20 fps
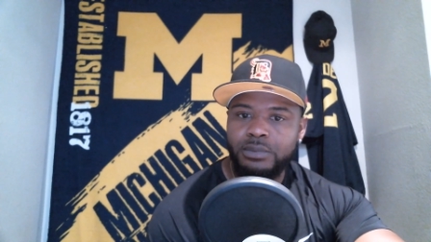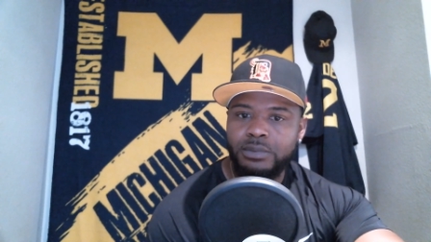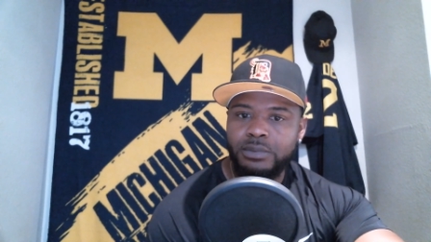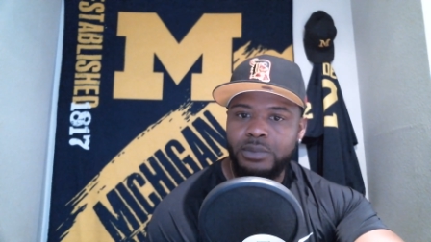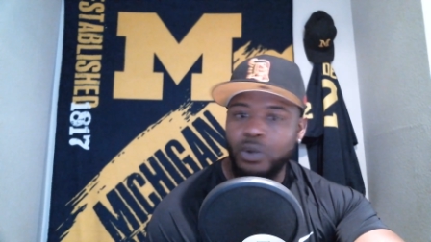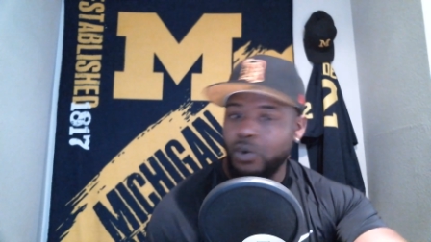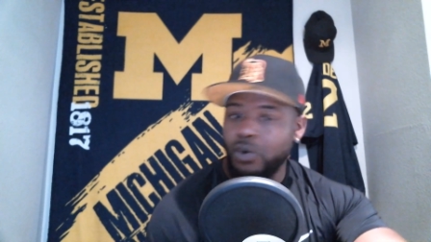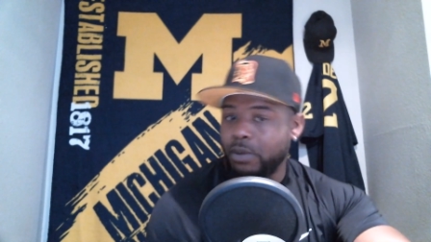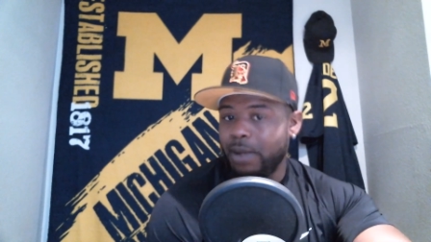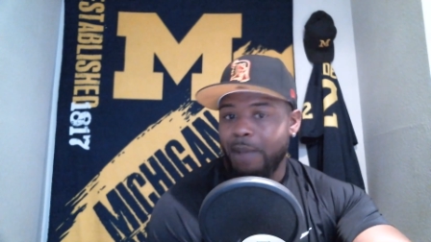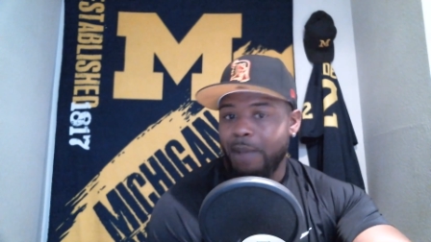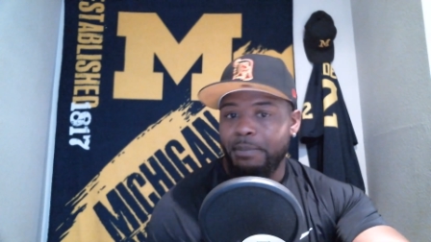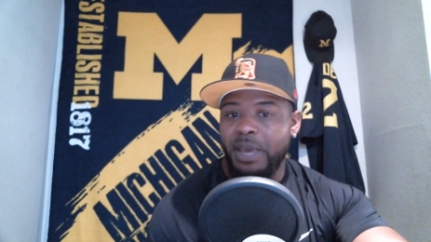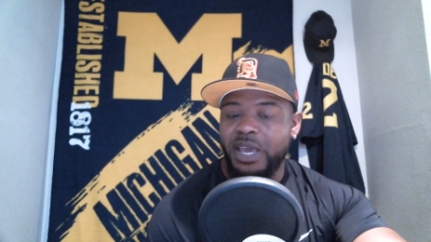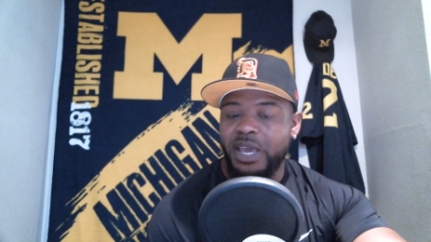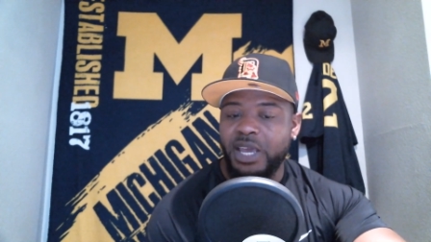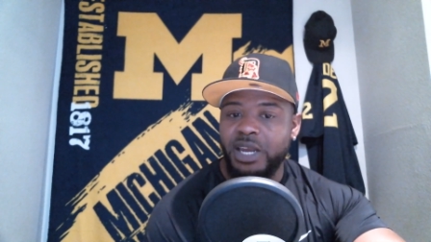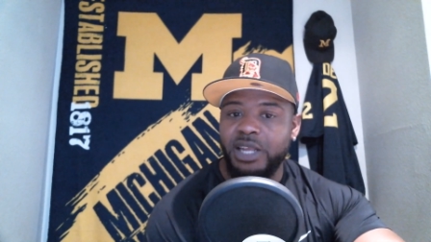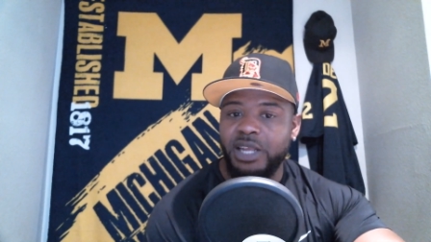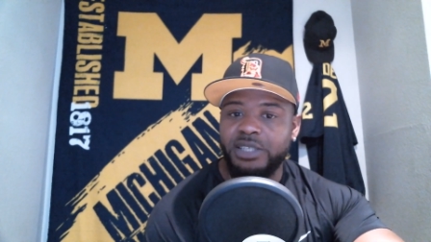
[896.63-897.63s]
Or am I
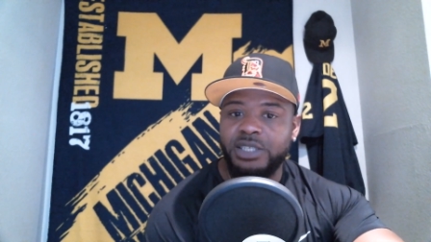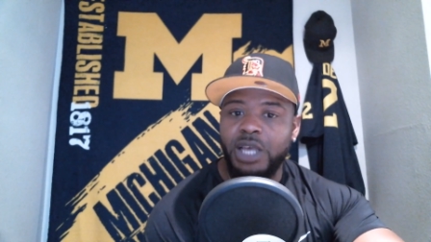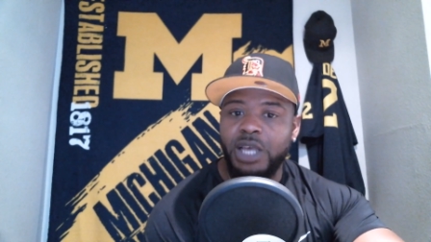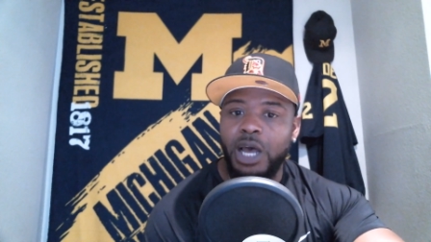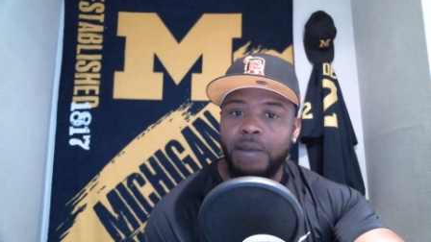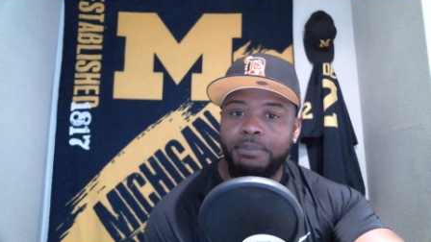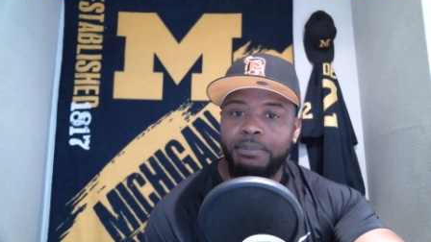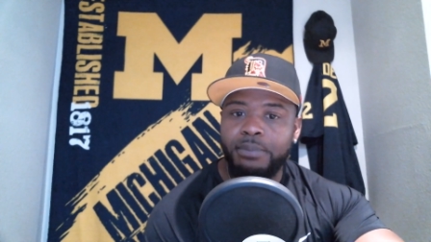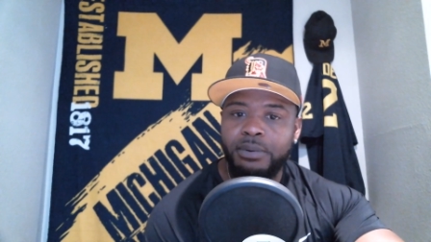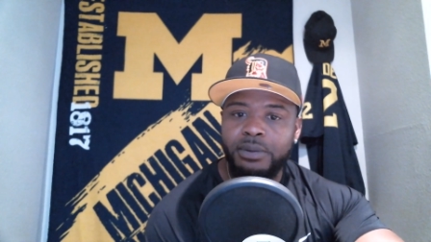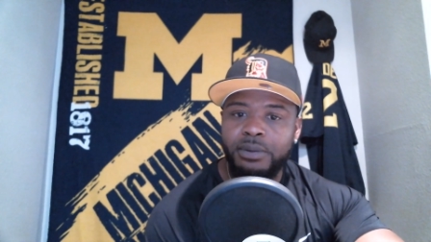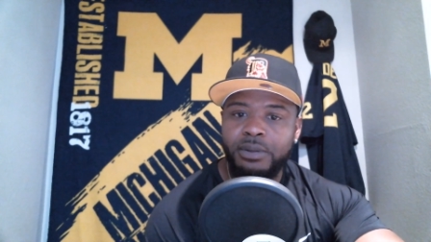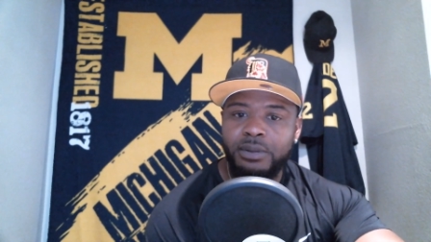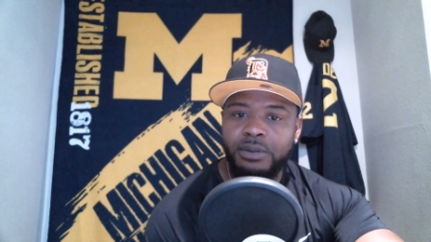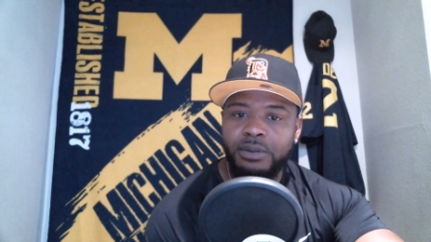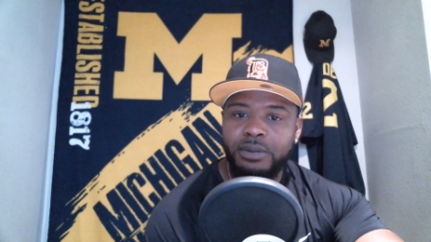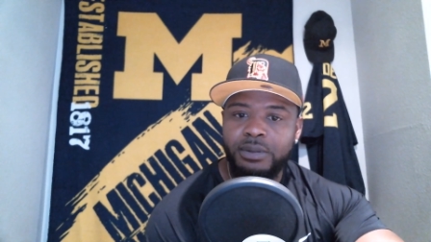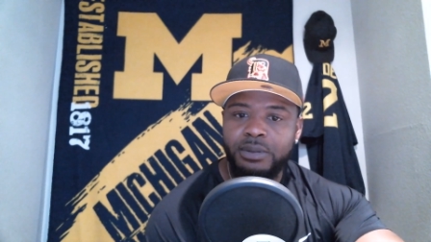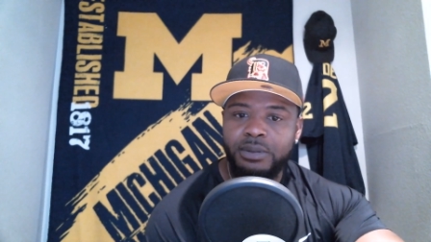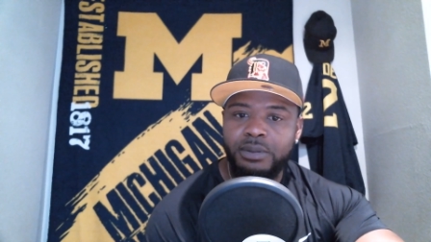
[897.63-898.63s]
making this up?
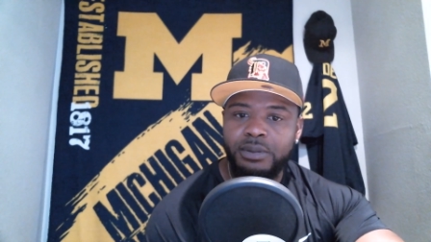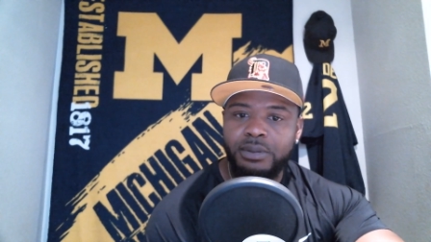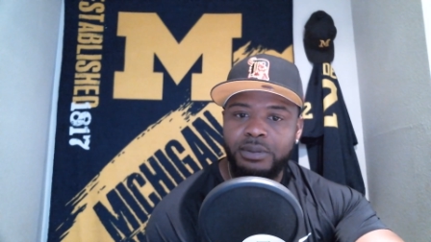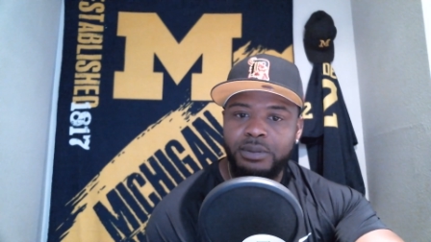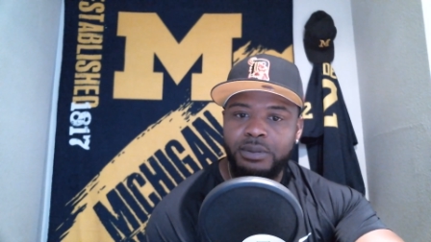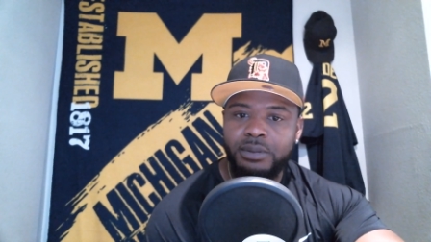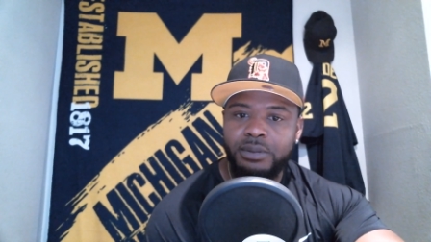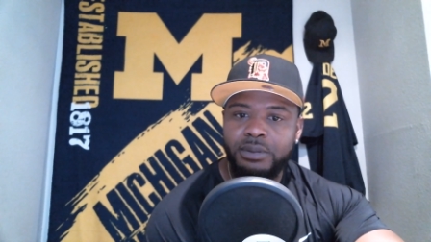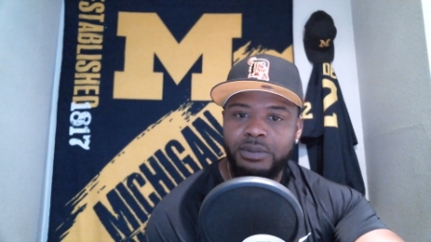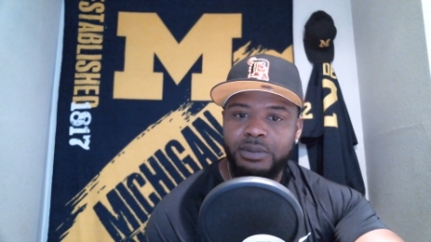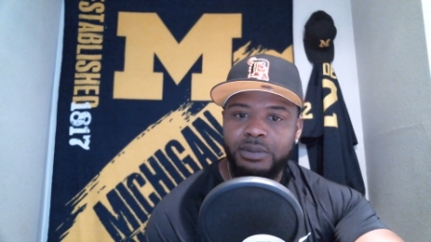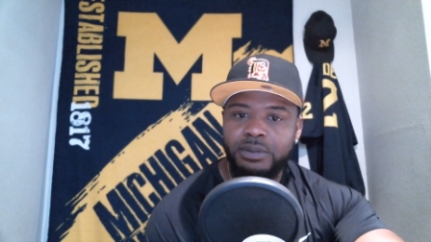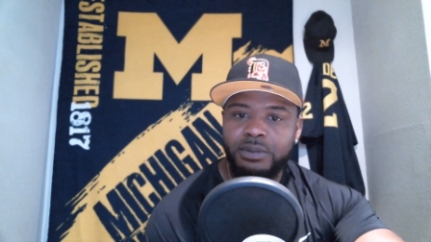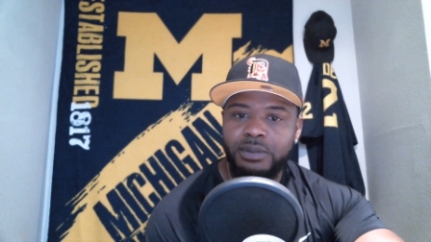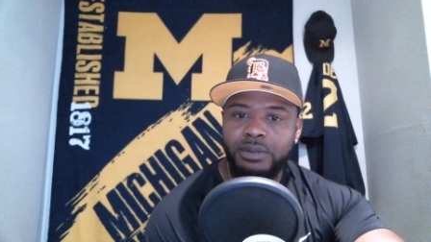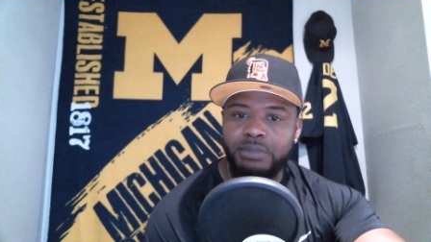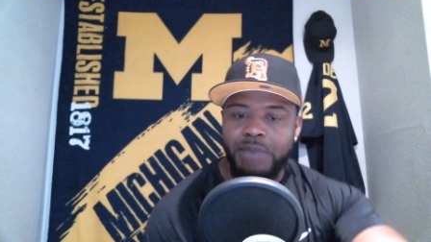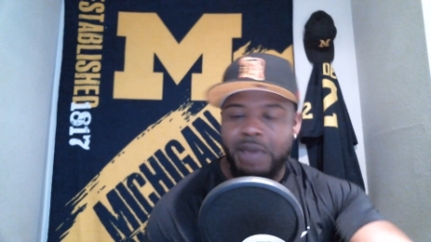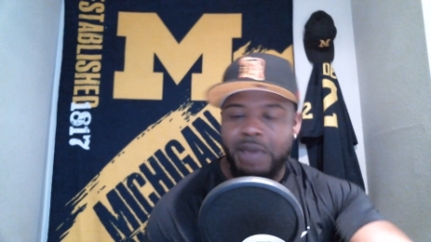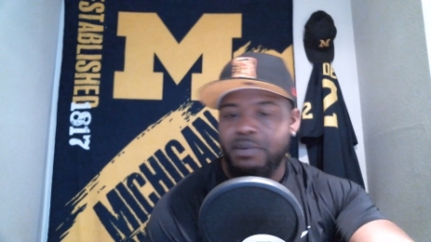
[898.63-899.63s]

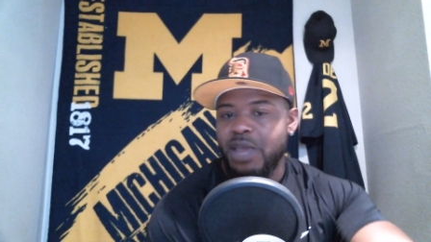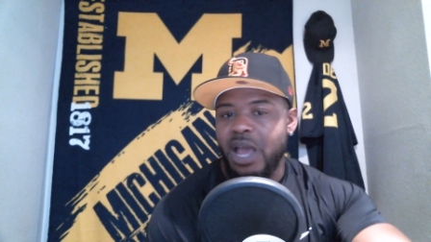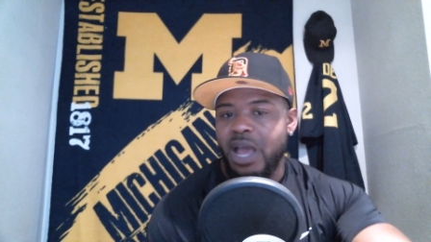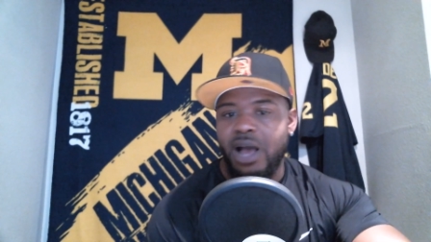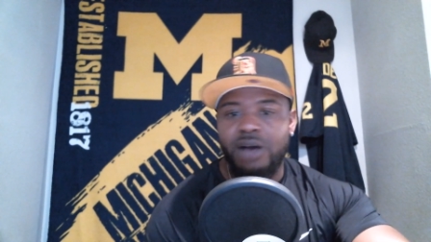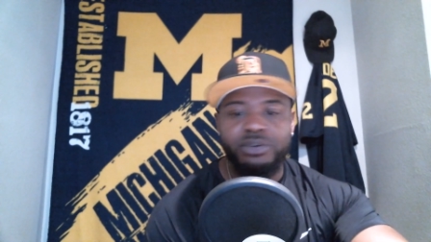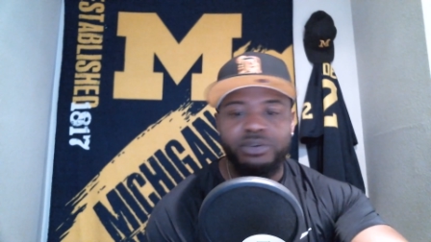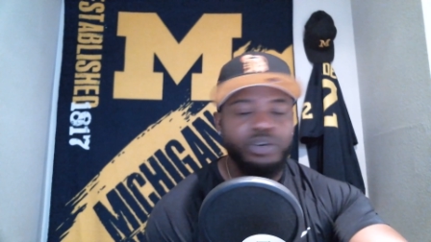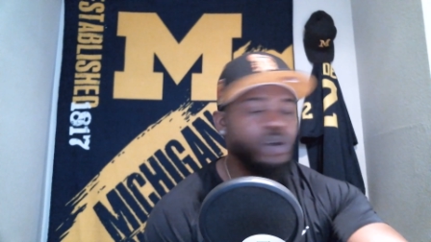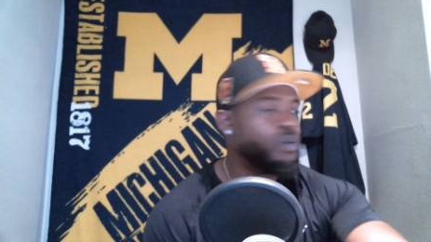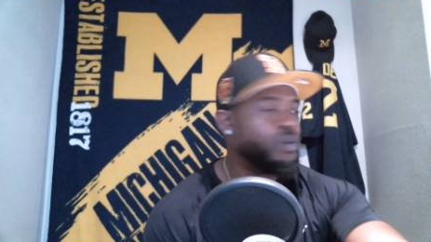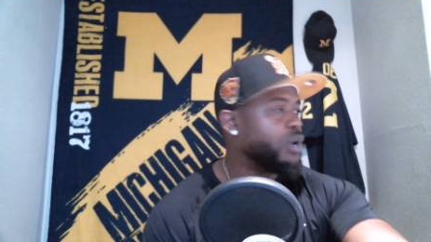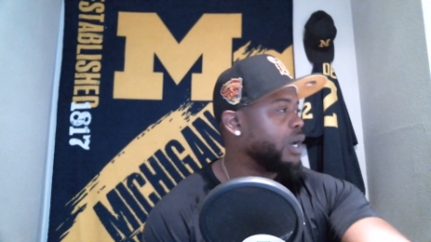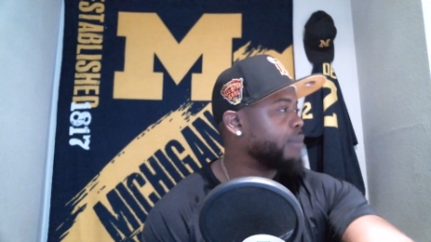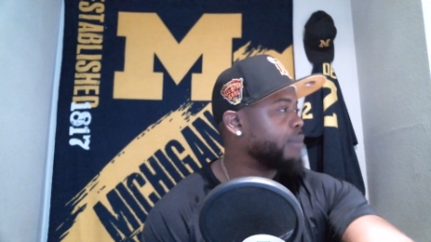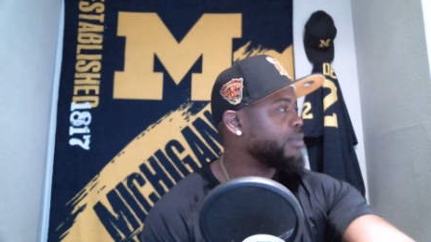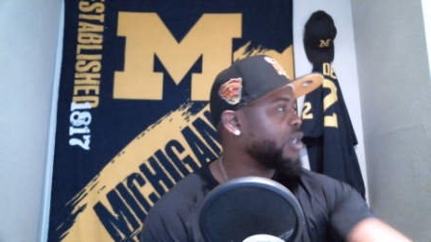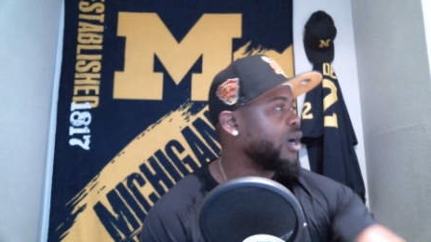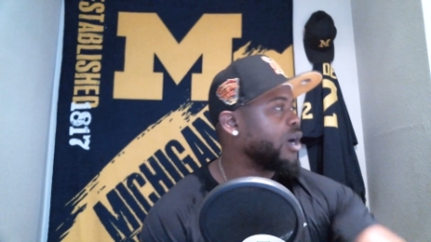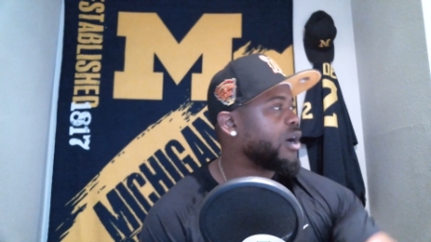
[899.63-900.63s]
Maybe I don't know what
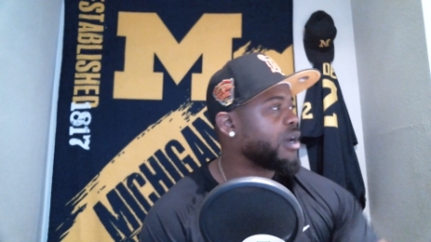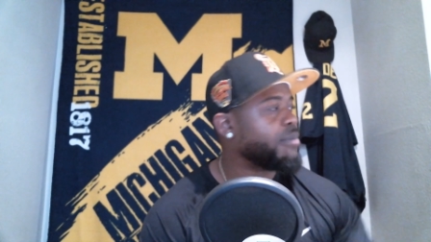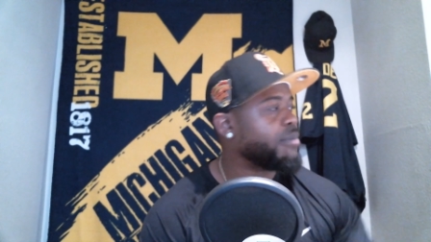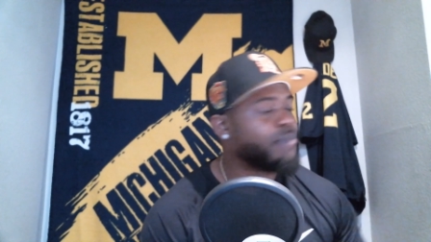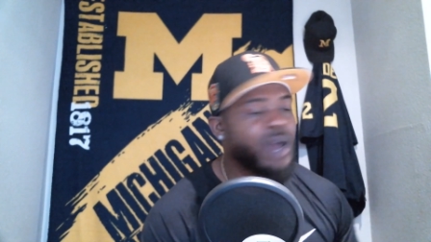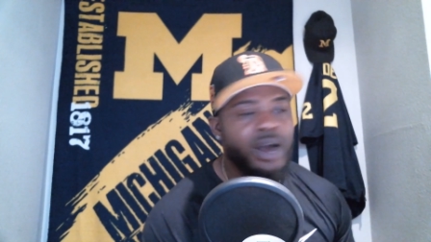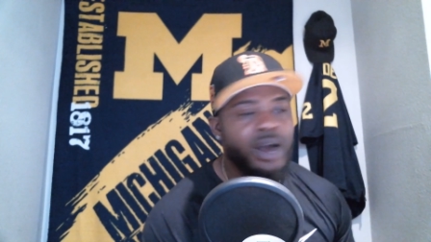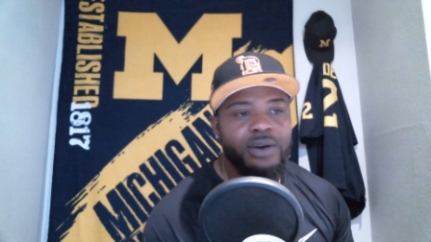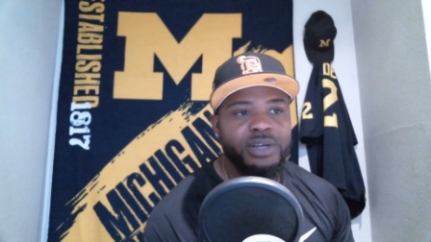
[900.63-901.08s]
I'm talking about,